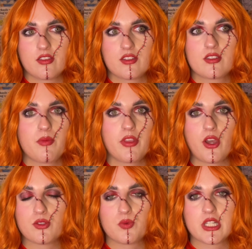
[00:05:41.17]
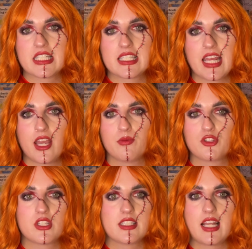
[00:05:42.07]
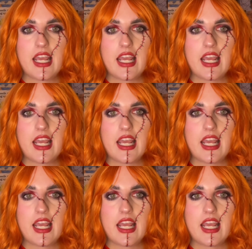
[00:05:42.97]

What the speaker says: some of the girls wanted to stay up just as